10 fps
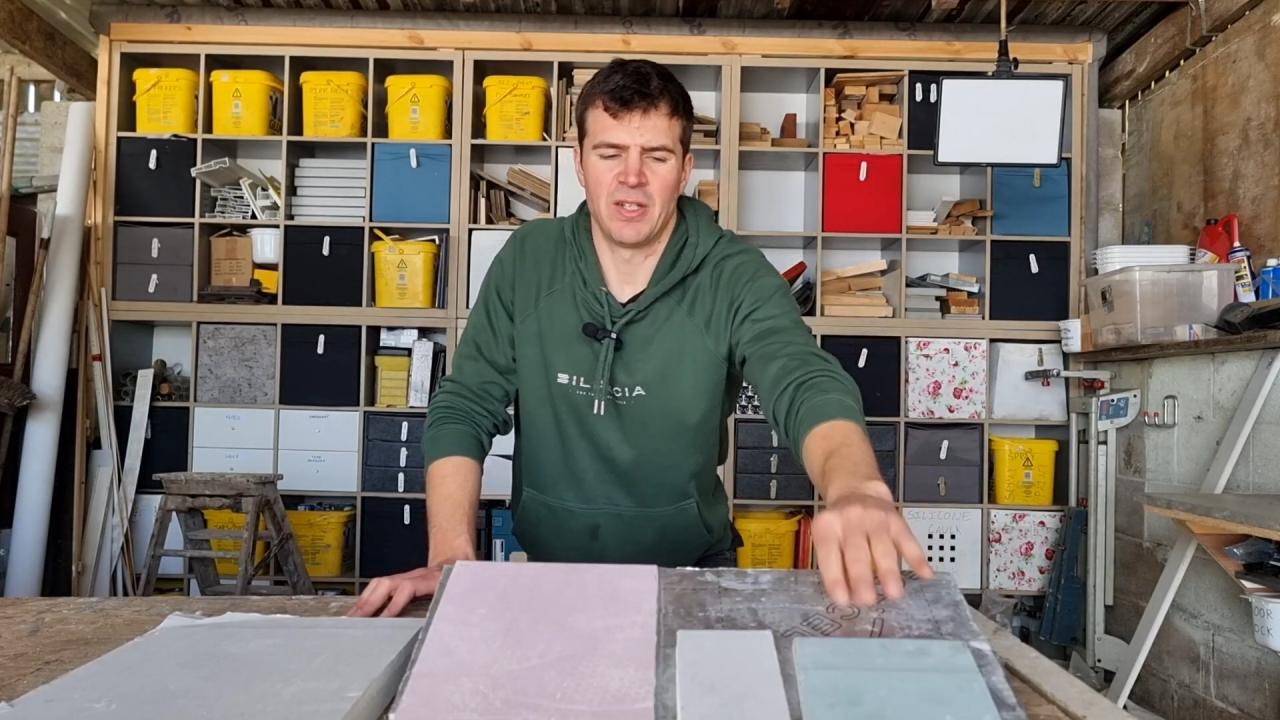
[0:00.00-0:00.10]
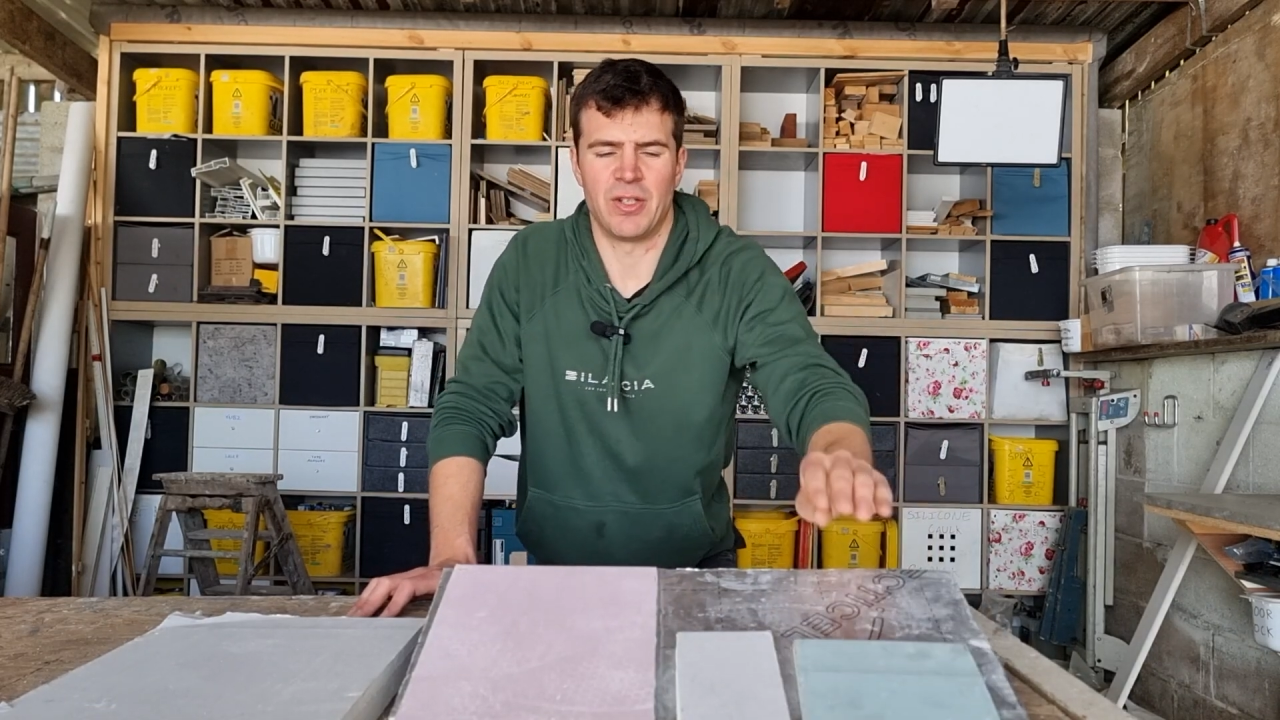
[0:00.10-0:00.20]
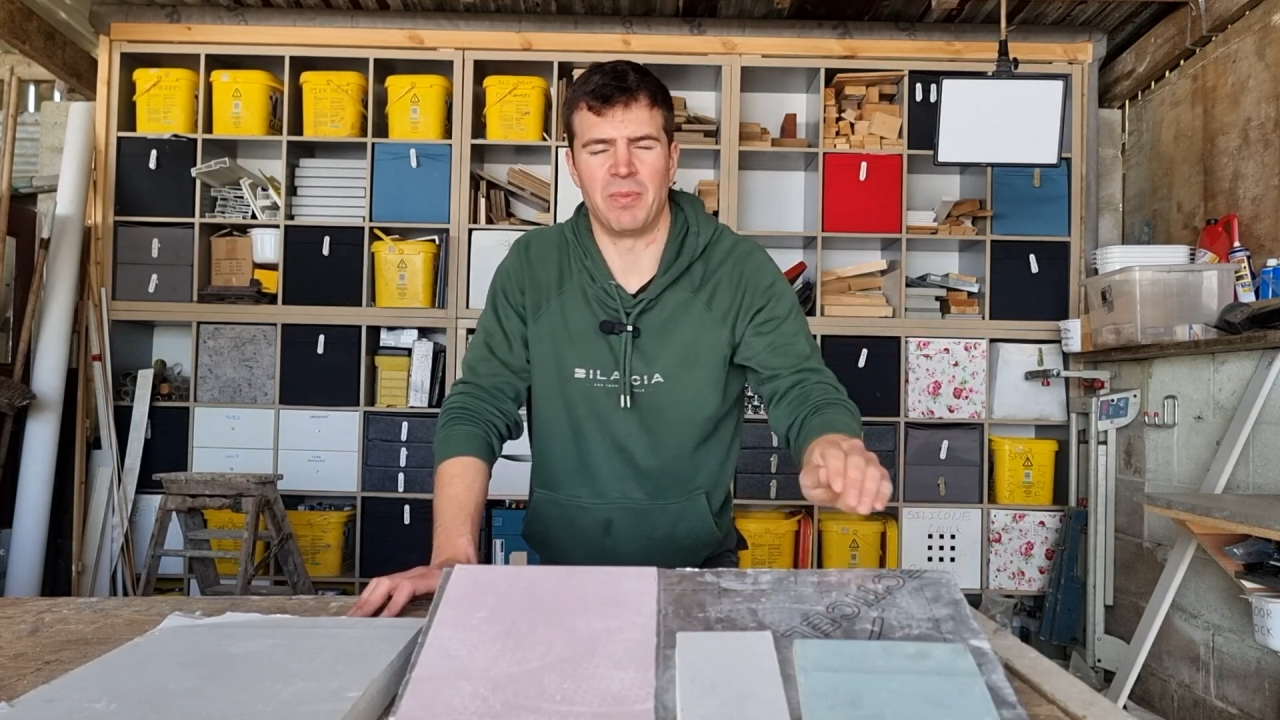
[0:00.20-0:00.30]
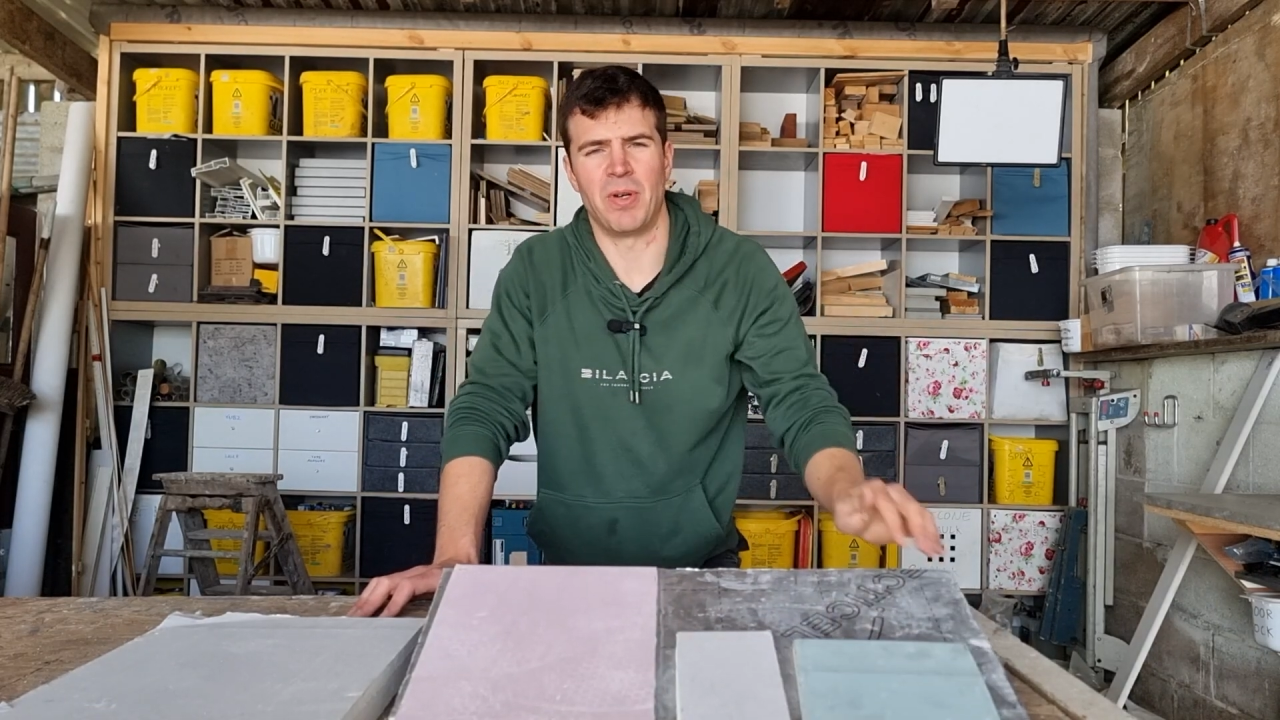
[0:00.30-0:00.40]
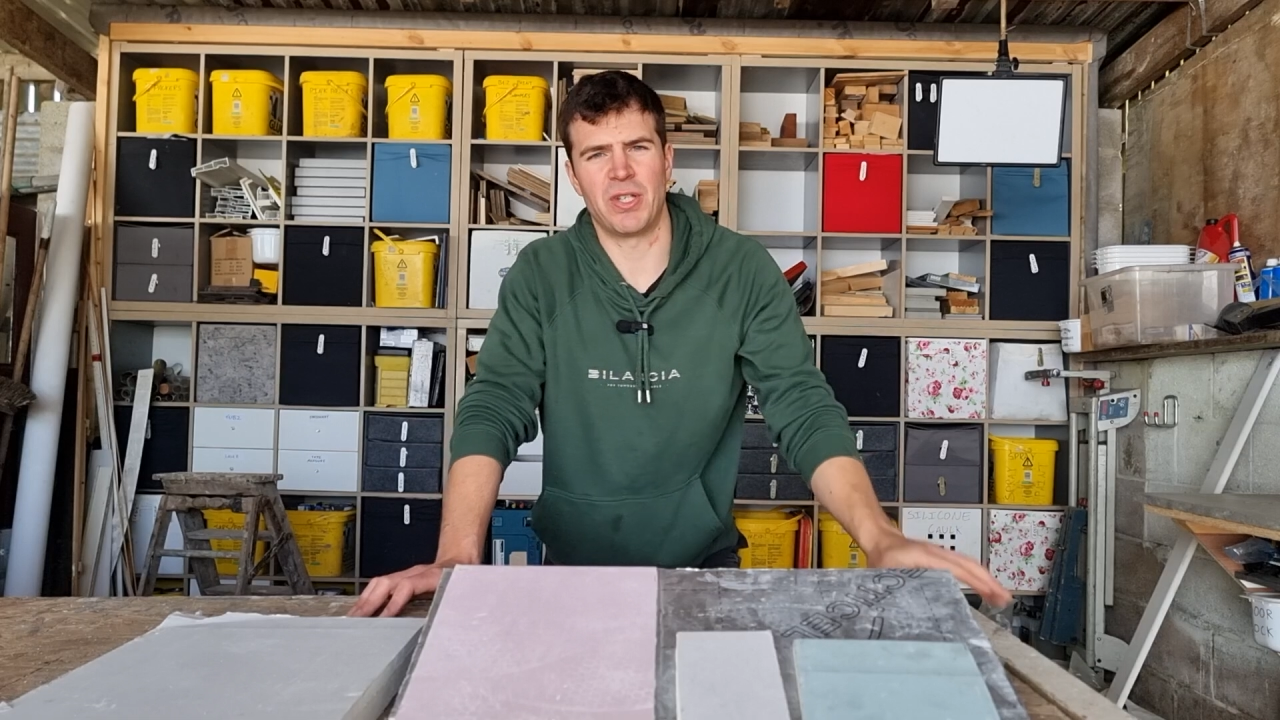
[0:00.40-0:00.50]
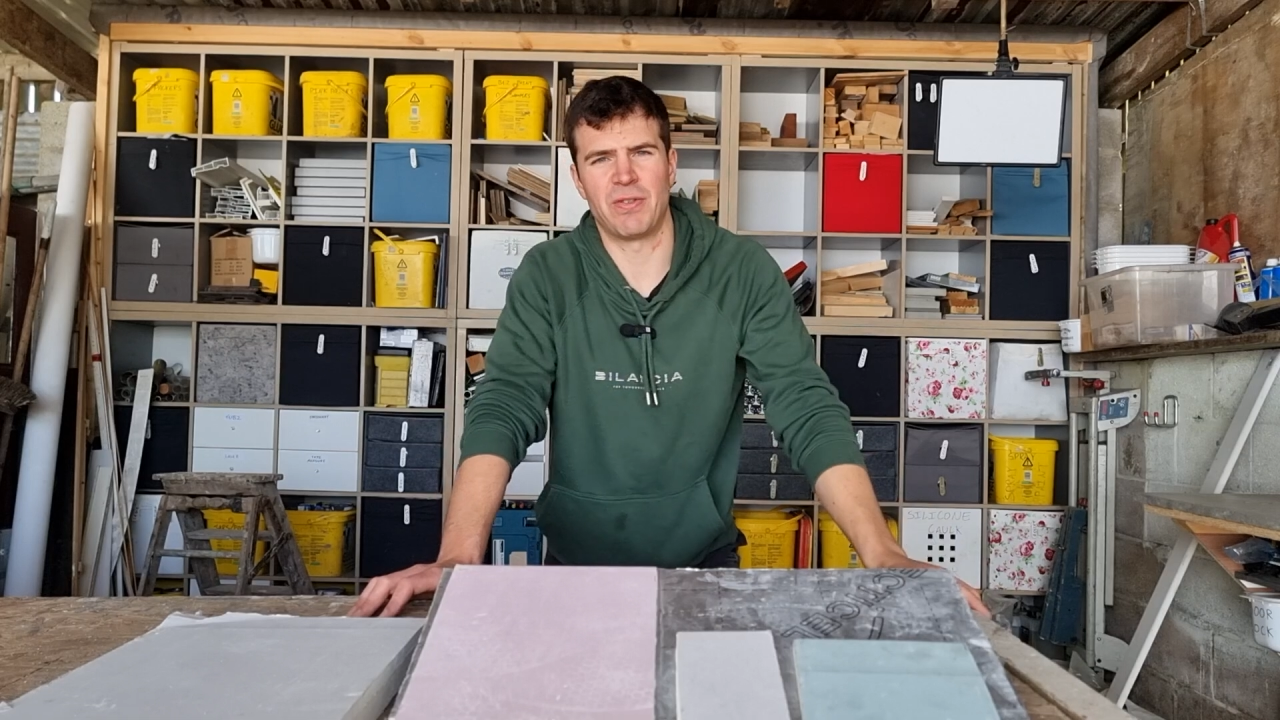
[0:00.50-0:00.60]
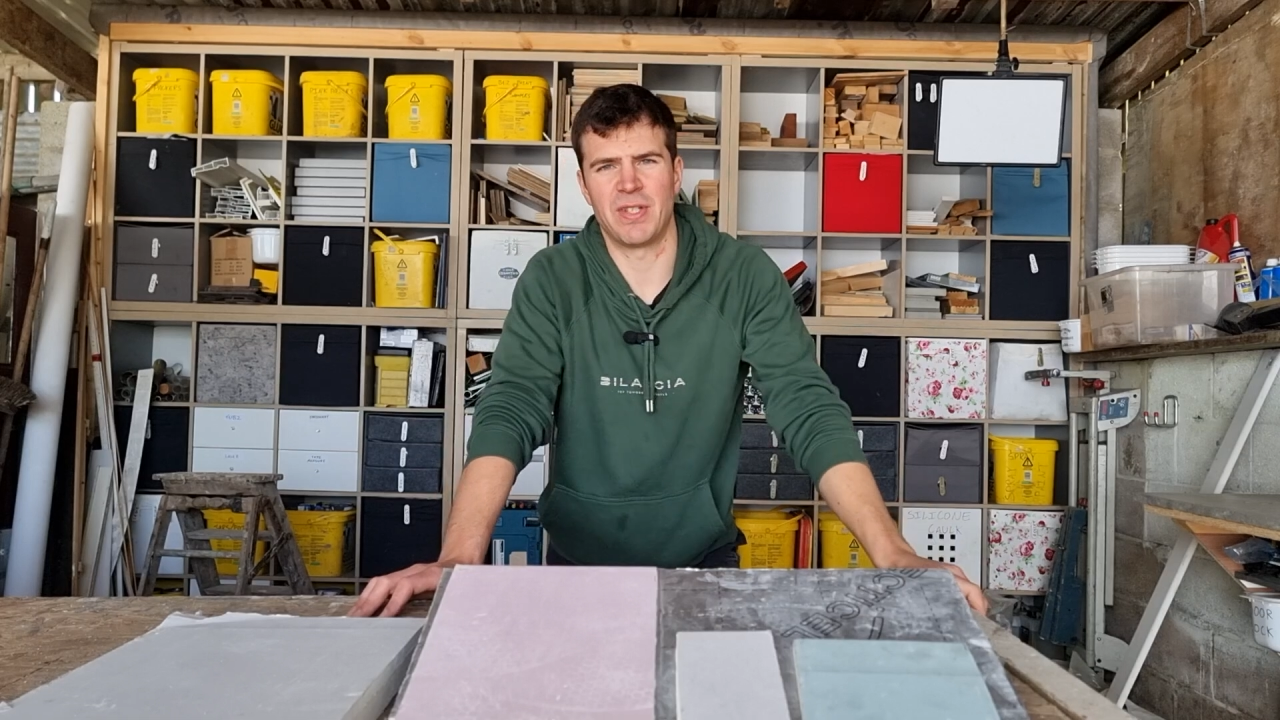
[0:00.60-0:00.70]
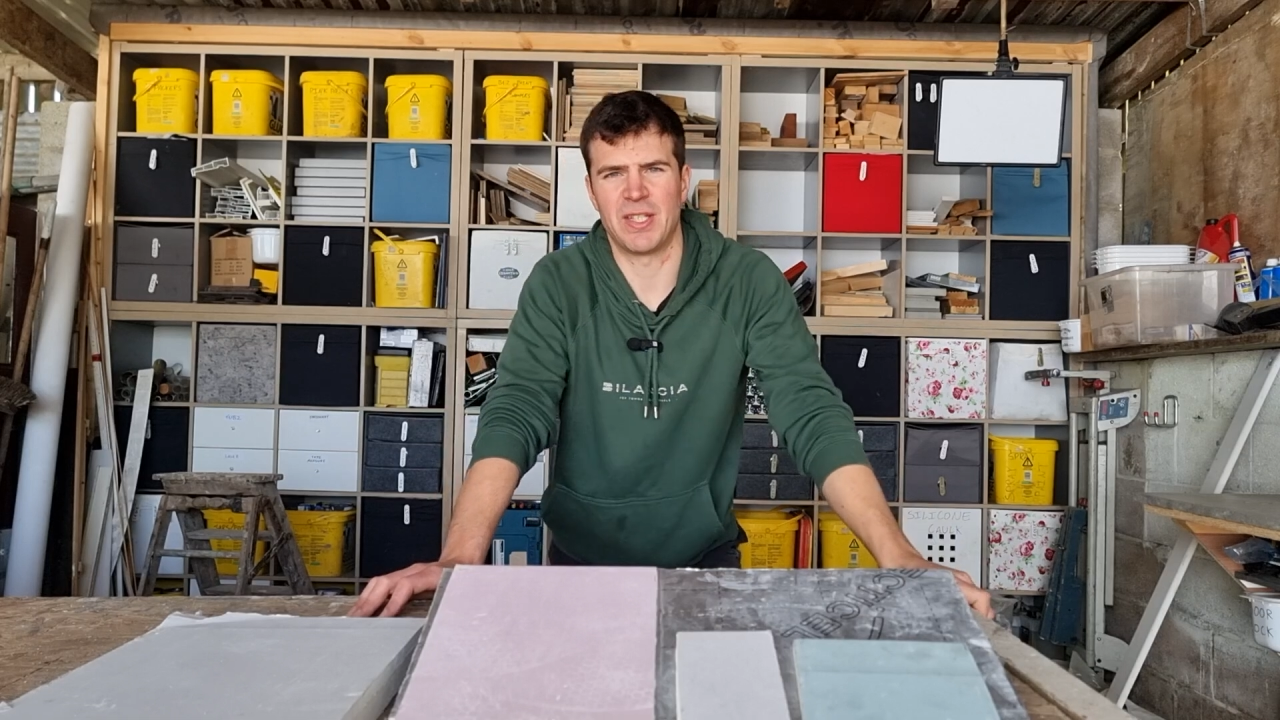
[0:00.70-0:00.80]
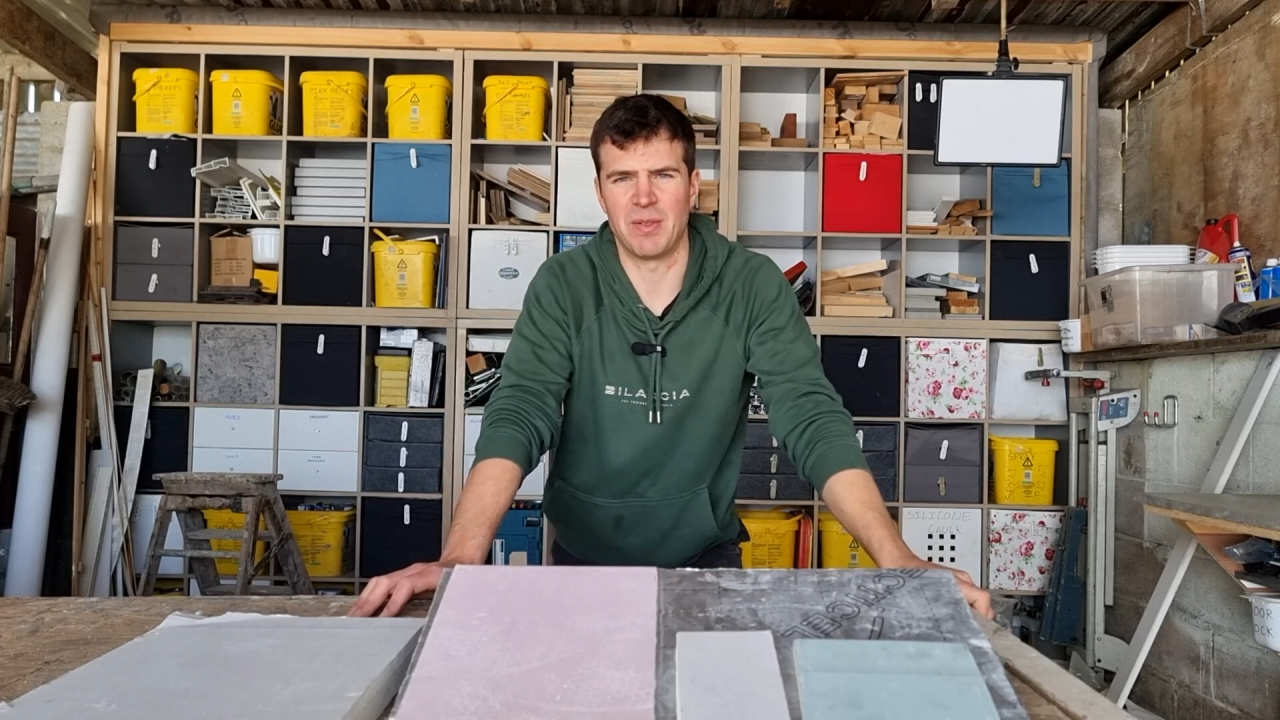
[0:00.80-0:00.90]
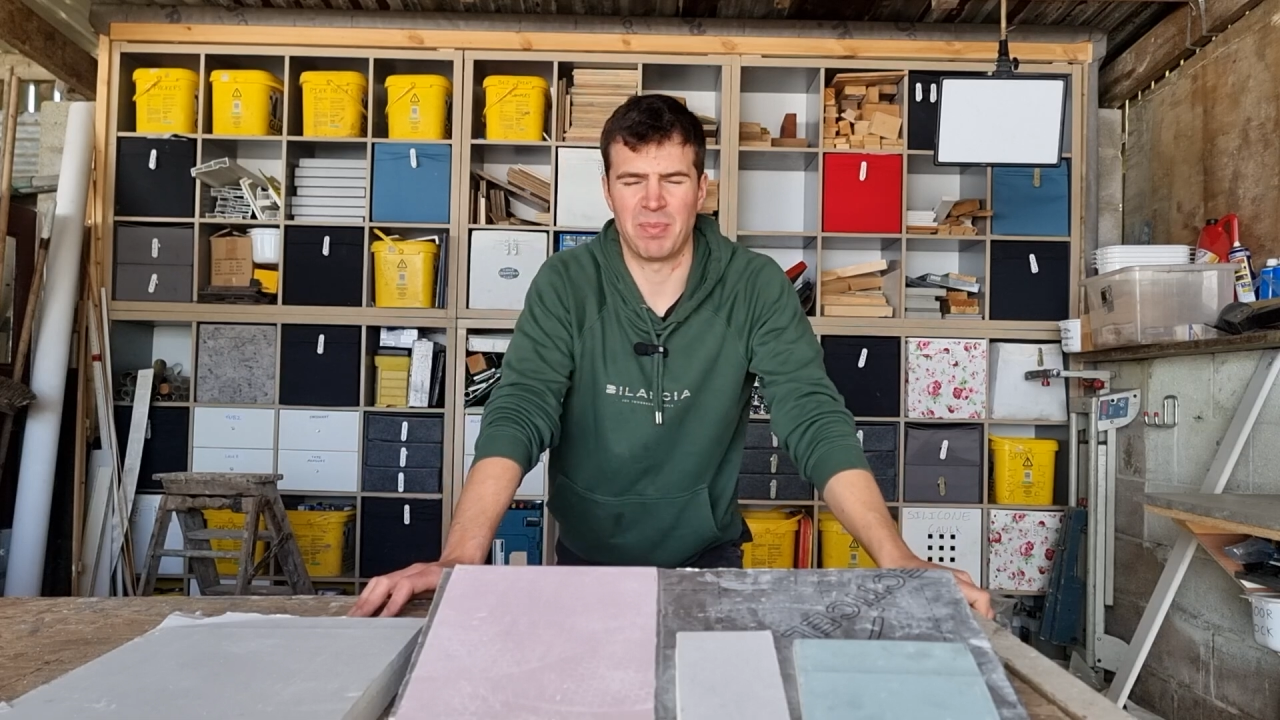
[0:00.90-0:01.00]
So moisture
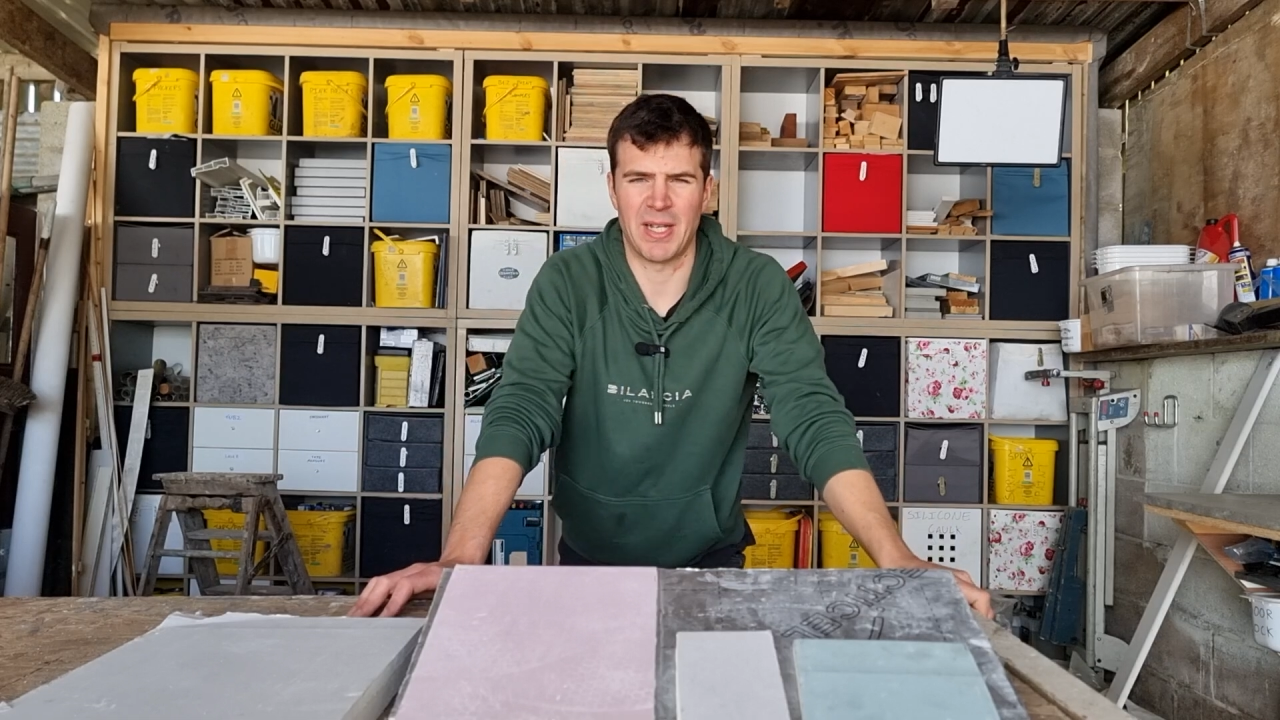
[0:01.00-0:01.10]
resistant